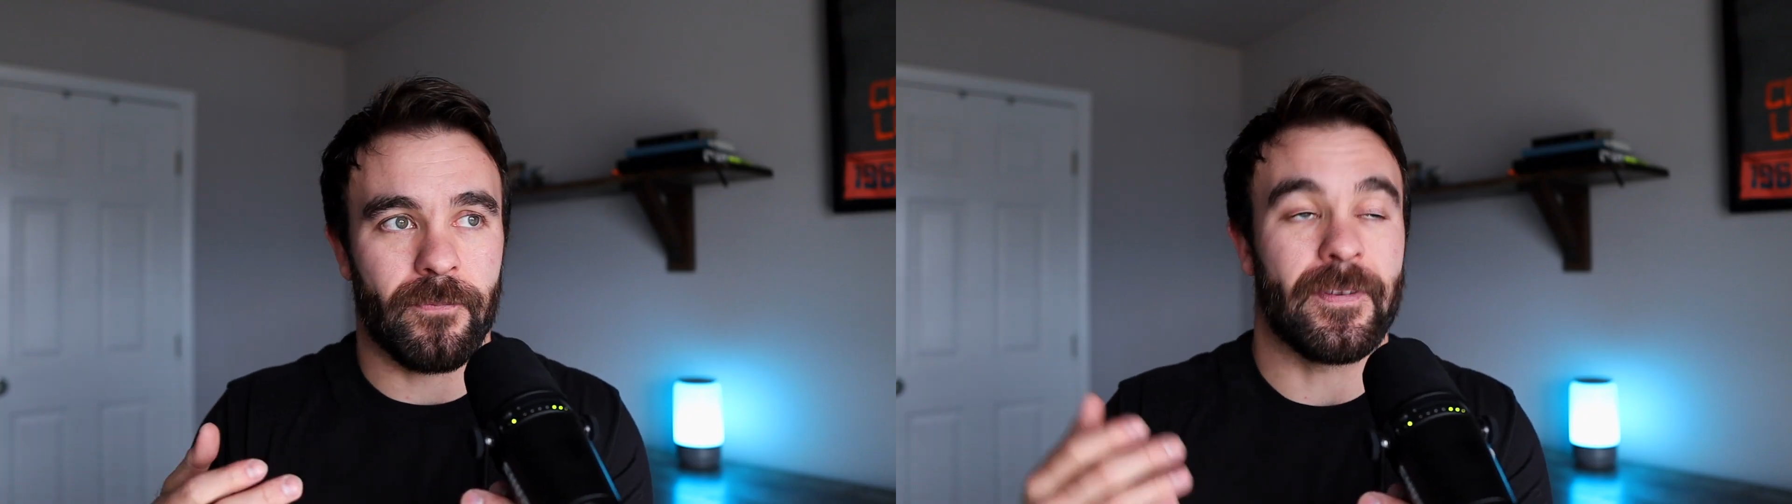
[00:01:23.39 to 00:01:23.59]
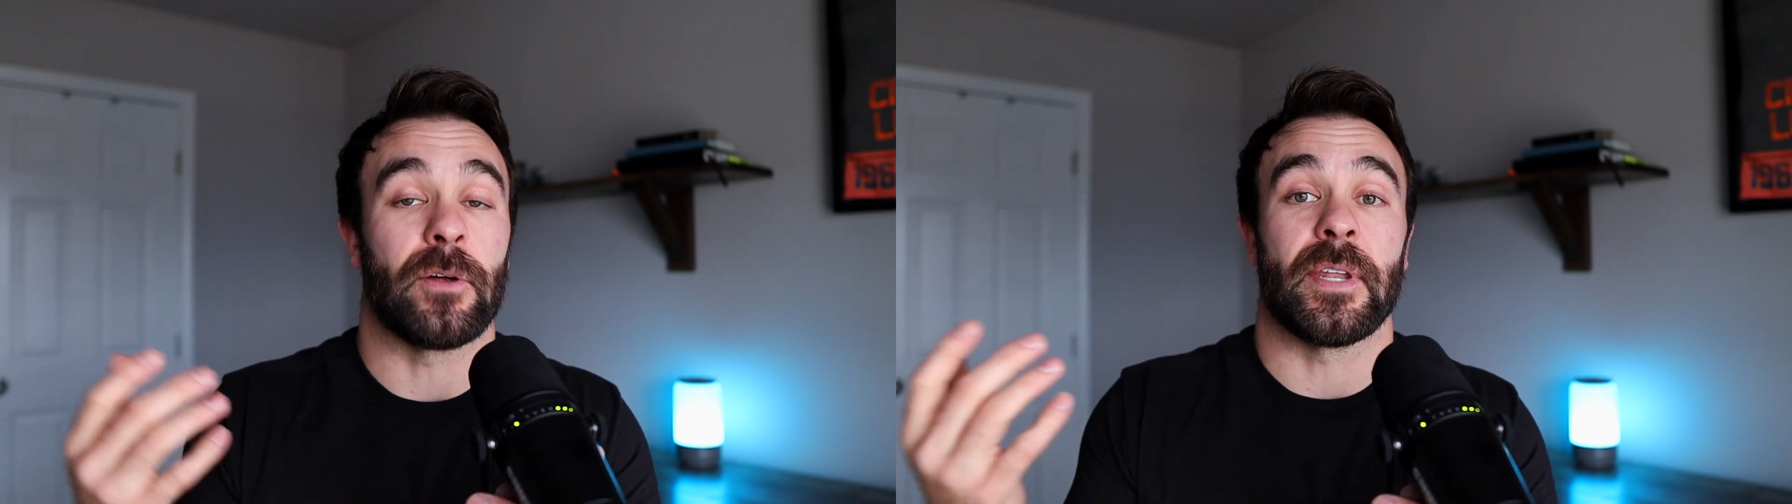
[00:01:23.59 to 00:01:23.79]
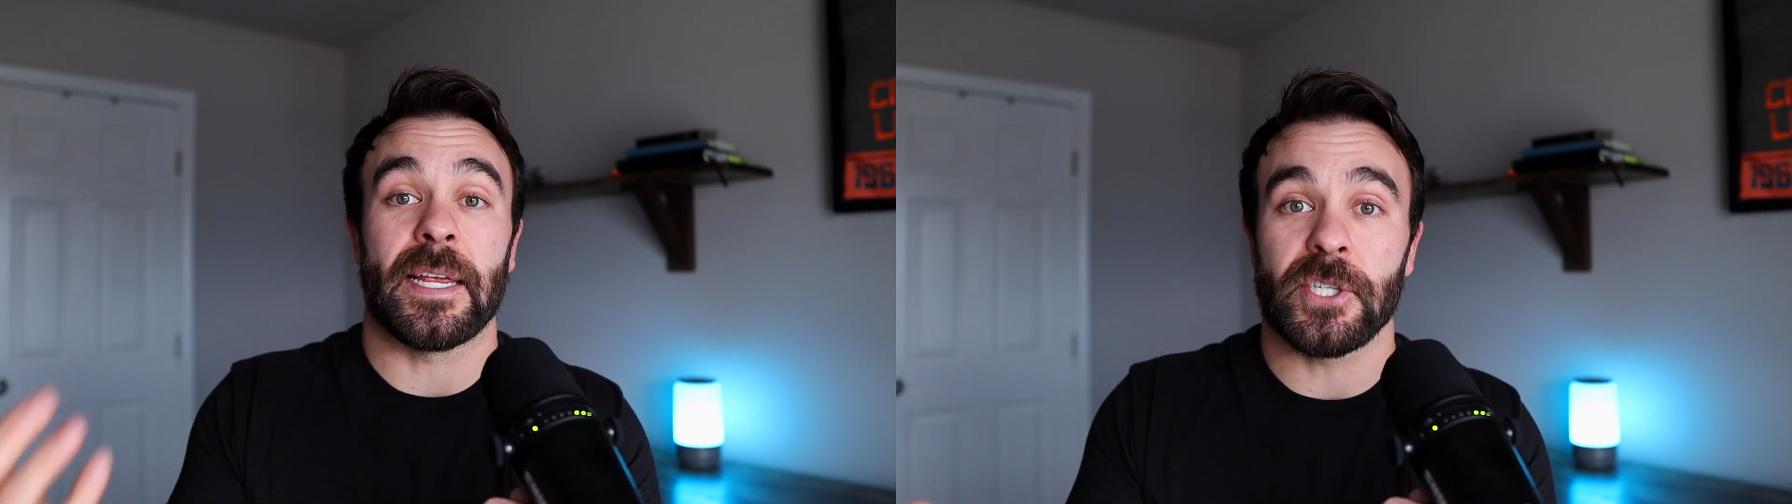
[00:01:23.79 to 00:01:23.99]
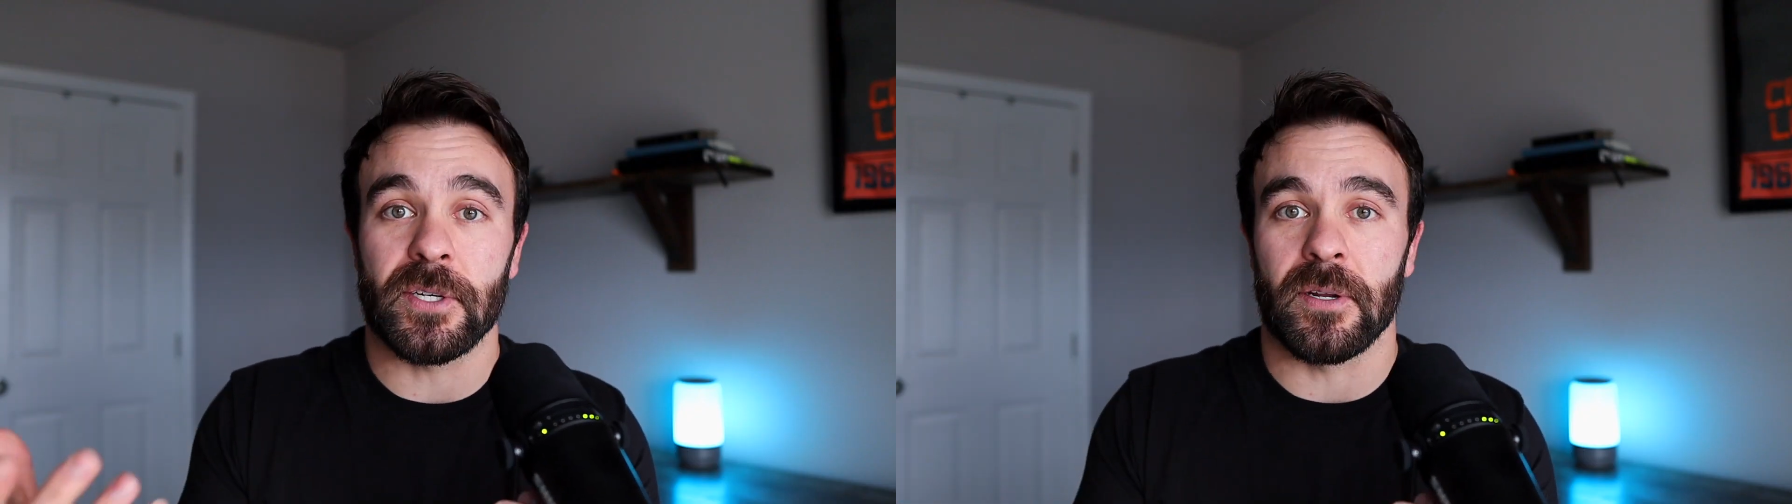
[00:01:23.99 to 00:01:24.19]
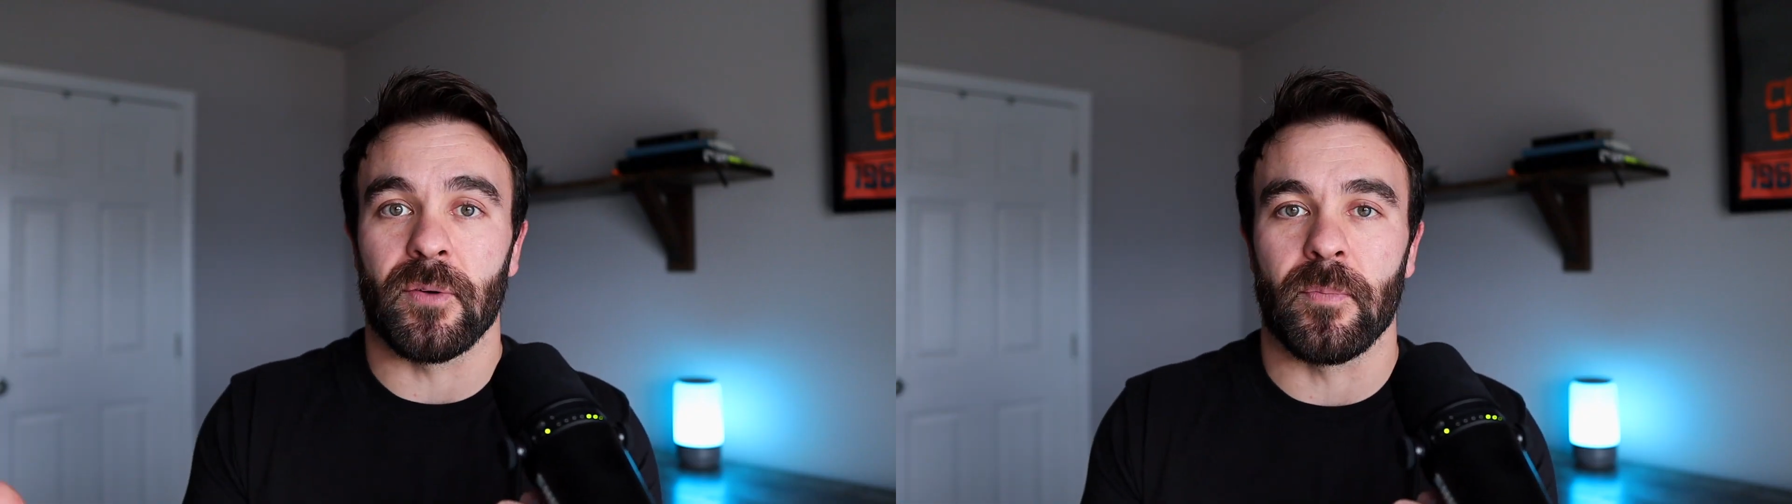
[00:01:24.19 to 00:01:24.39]

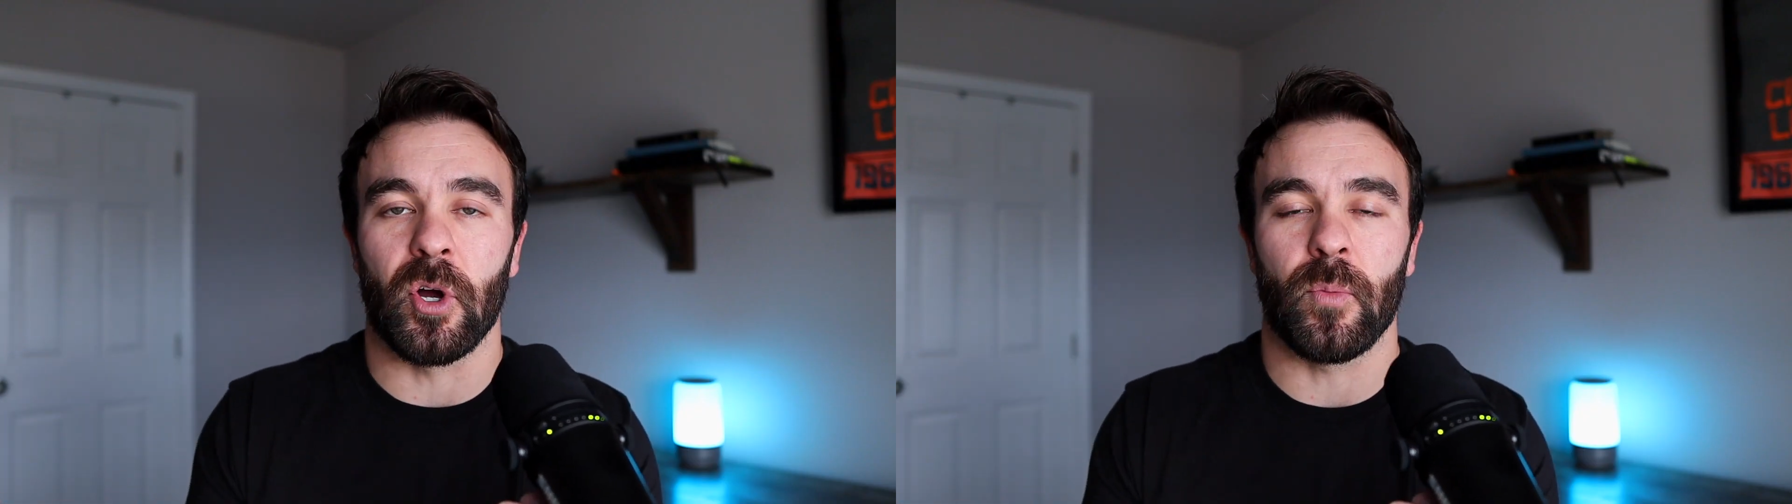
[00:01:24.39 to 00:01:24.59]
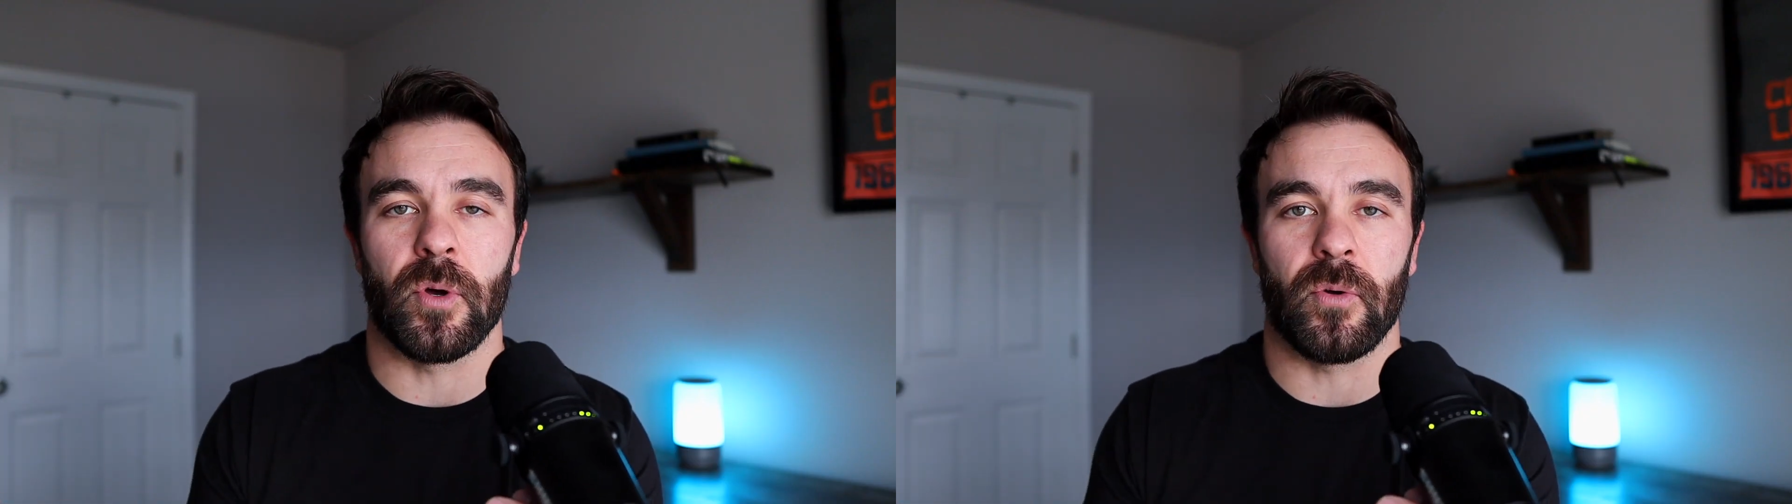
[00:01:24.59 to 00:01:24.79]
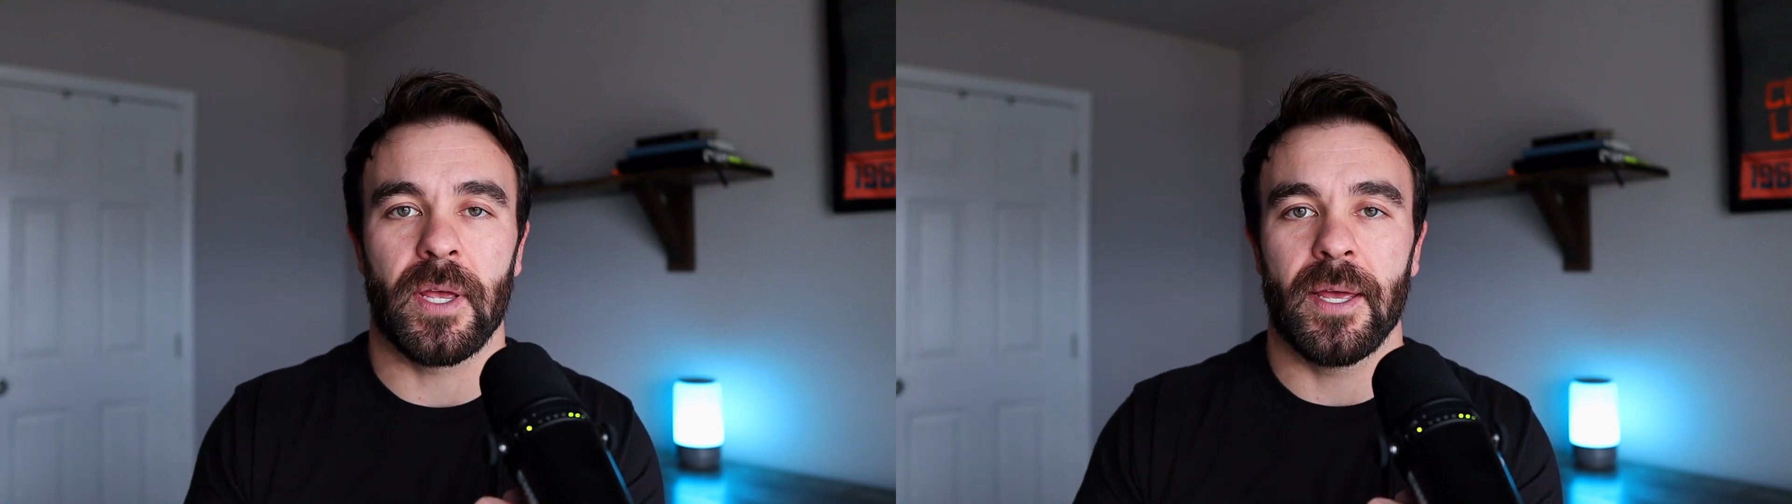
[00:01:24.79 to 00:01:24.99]
foundation of monk mode